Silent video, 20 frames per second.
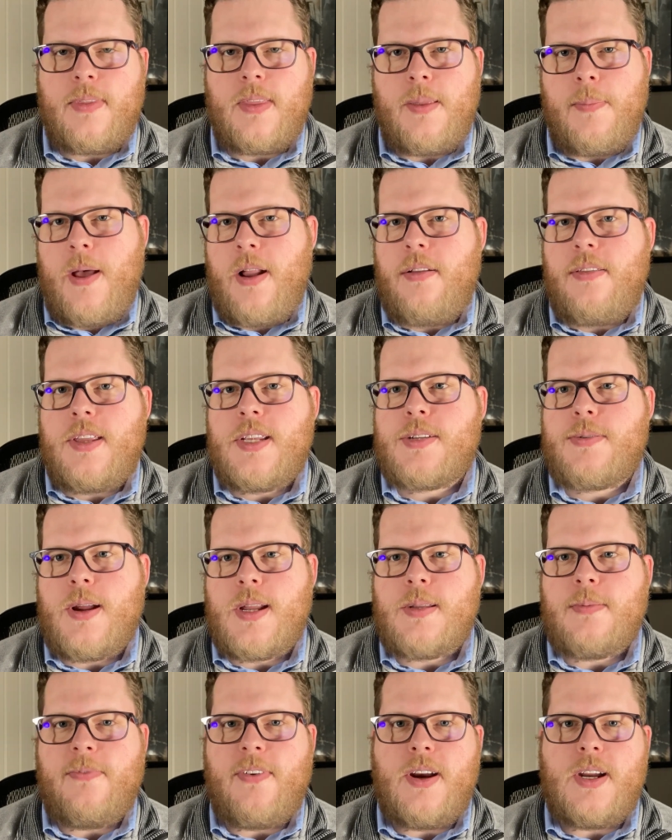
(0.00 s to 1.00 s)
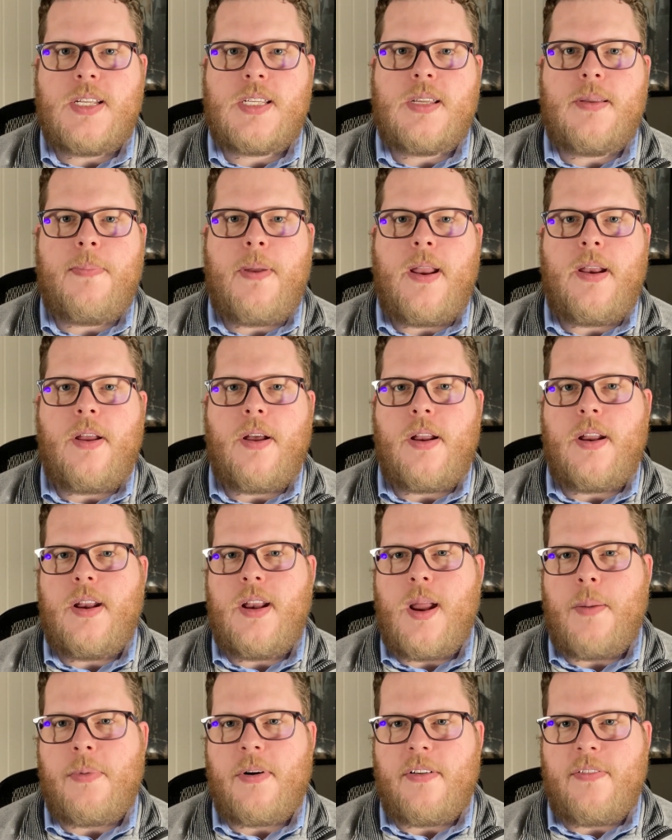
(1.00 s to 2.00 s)
The amount of this ransom varies depending on a
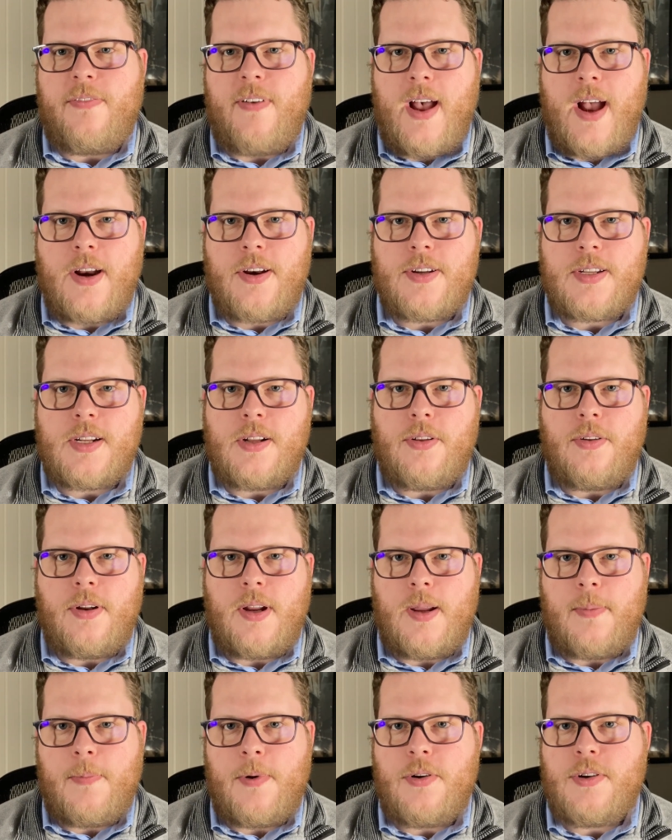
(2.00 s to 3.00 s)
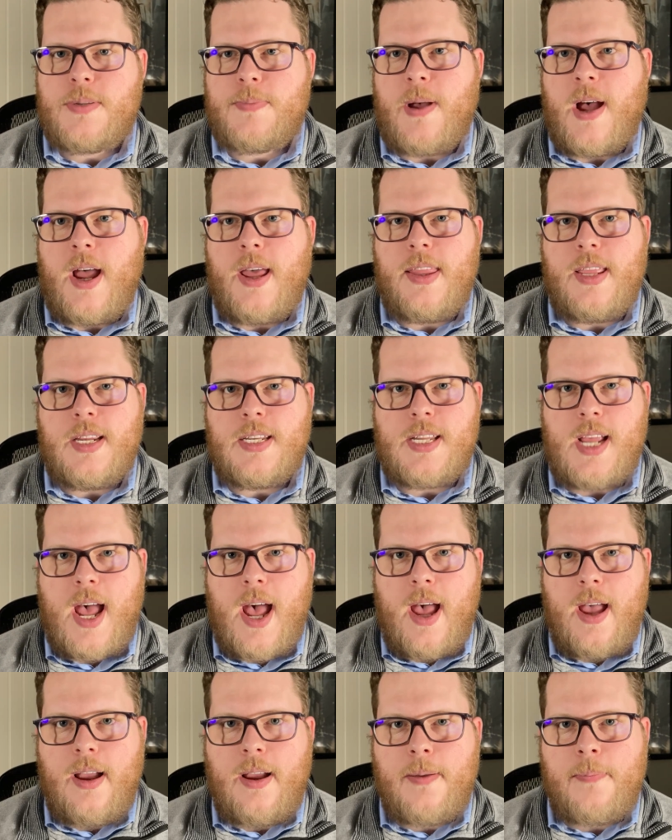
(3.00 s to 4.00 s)
number of factors, including who's behind the
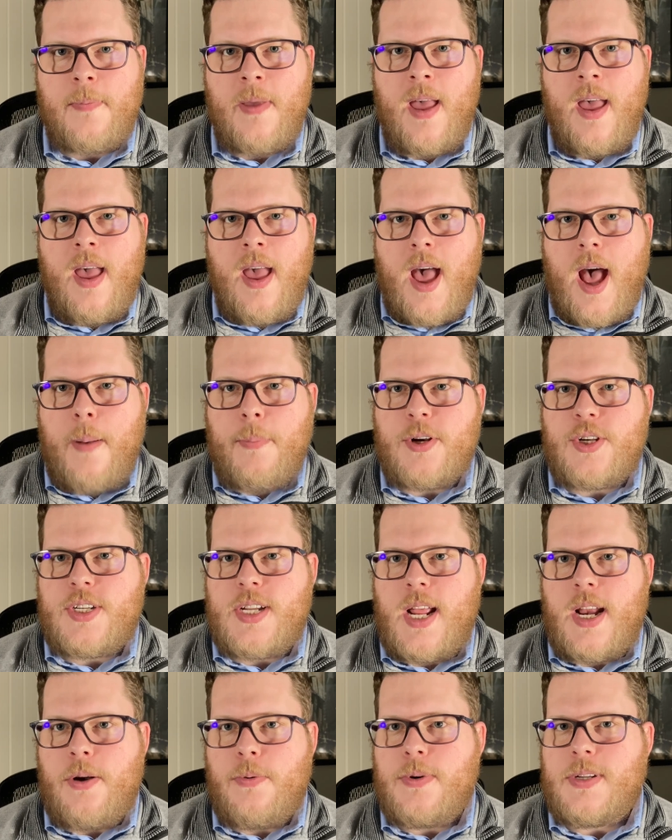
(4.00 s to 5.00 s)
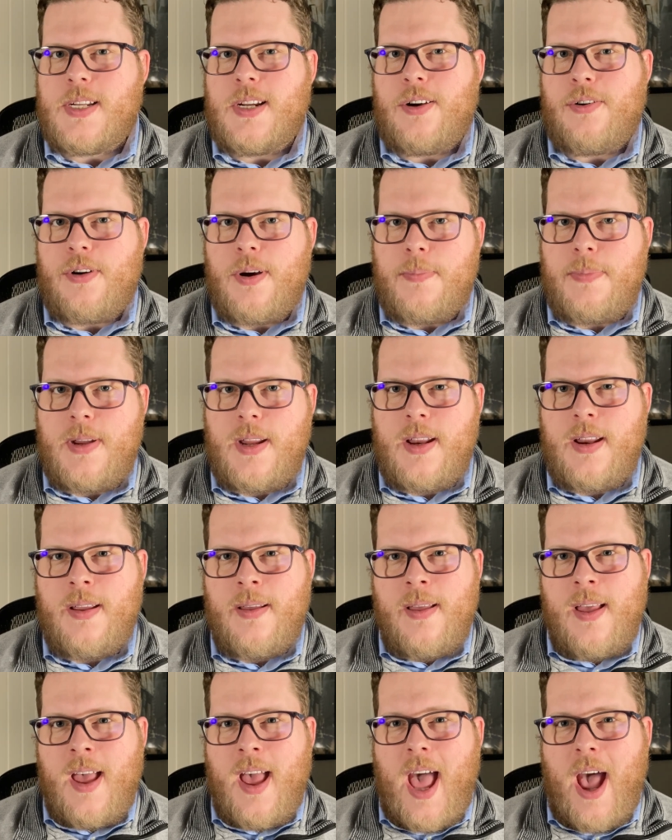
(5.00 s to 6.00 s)
attack, how much data was
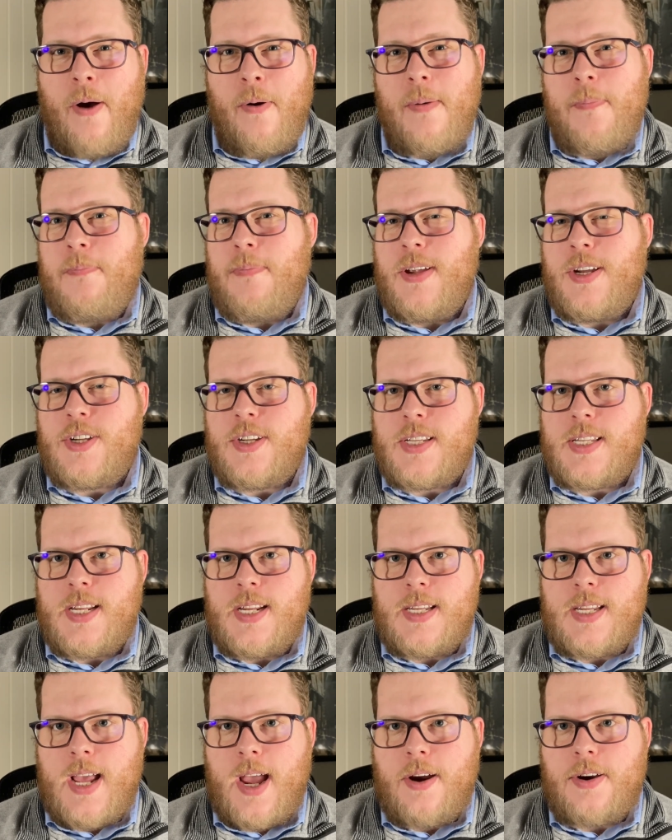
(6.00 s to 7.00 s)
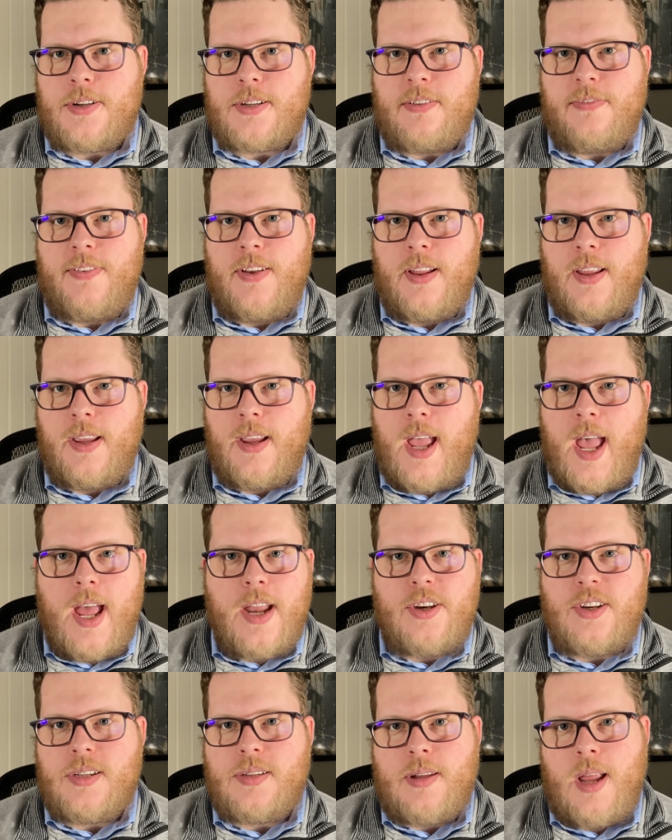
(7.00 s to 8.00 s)
encrypted, how ambitious the attackers are feeling,
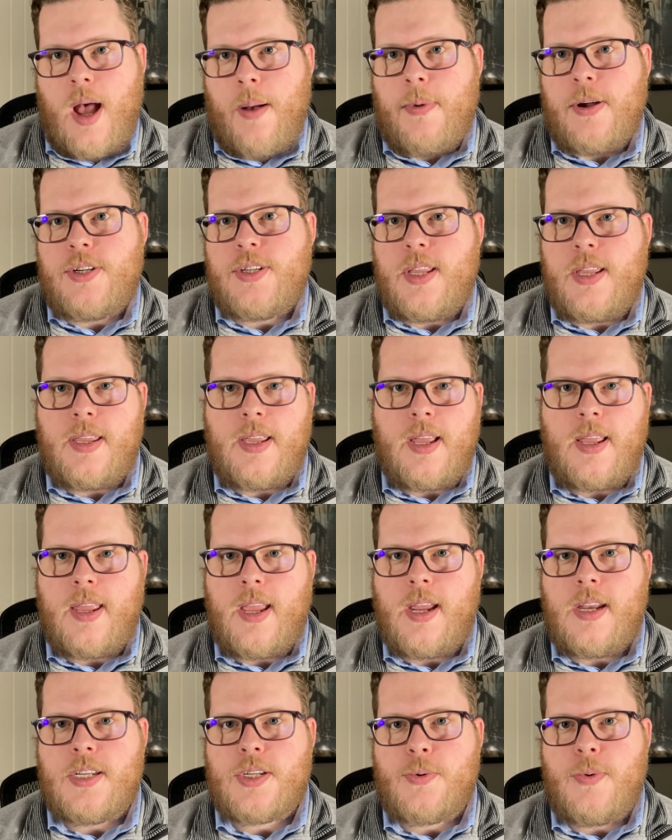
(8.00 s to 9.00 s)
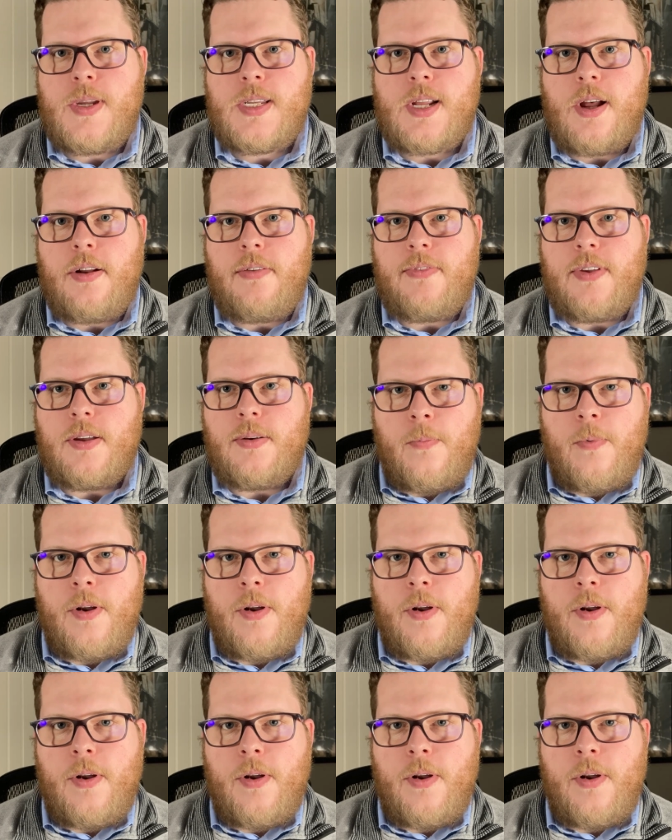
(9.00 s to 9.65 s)
and just how much they think they can squeeze out of you.